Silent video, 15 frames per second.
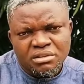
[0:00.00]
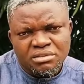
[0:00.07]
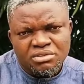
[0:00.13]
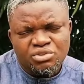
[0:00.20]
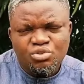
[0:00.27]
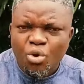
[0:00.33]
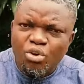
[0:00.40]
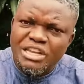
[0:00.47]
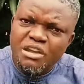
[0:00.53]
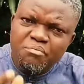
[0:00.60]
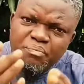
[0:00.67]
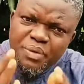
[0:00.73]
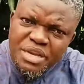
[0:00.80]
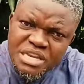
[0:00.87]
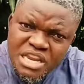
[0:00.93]
So
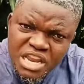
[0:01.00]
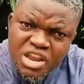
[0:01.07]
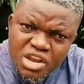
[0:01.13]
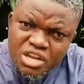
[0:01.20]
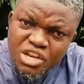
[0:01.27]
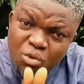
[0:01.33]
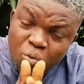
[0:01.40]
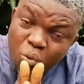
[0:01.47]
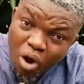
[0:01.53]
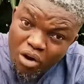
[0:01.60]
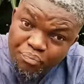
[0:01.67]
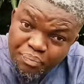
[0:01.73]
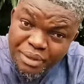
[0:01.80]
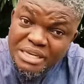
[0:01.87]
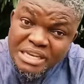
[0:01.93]
the Benin, the
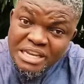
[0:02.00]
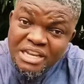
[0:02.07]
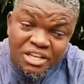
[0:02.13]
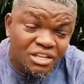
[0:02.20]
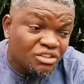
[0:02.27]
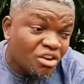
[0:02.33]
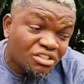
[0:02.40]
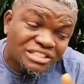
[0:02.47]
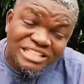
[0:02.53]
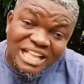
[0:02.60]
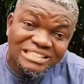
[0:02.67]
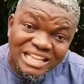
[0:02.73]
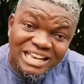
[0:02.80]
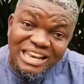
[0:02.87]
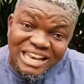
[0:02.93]
word Benin, just
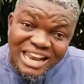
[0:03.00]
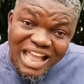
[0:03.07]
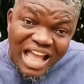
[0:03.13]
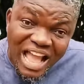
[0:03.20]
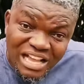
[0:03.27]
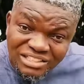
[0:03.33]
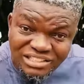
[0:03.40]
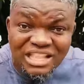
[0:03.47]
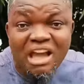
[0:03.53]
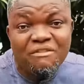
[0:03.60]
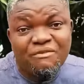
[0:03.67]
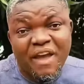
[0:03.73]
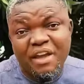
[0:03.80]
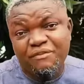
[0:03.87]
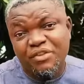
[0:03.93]
started less
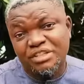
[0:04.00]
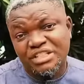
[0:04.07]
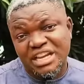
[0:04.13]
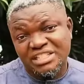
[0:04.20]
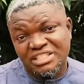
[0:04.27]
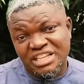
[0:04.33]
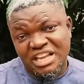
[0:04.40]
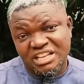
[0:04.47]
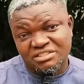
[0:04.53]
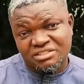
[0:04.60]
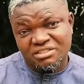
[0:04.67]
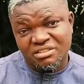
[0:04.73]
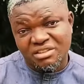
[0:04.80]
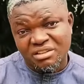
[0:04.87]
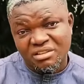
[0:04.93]
than 500 years.